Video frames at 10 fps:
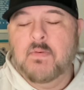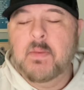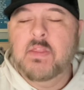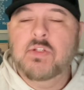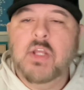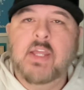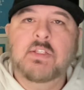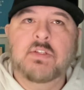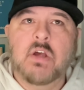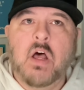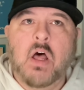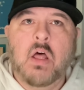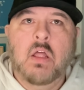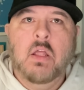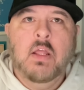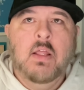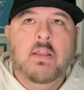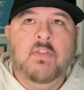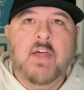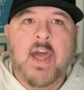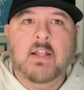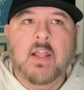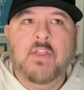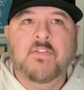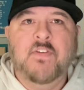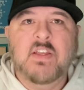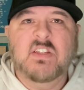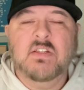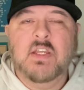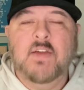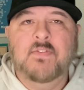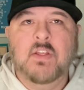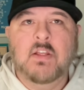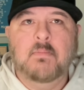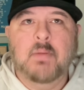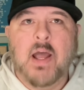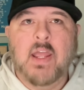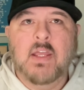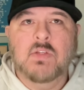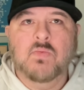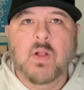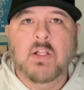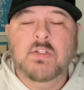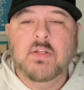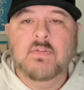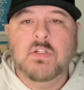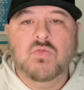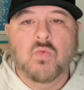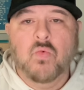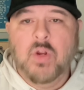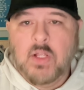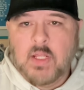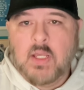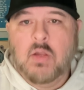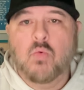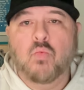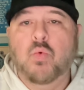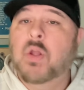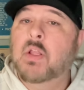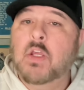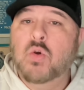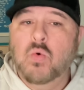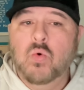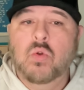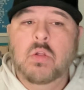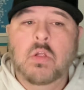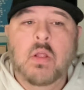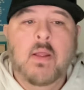I mean, the chainsaw that Leatherface is gifted by his relatives is really, really cool.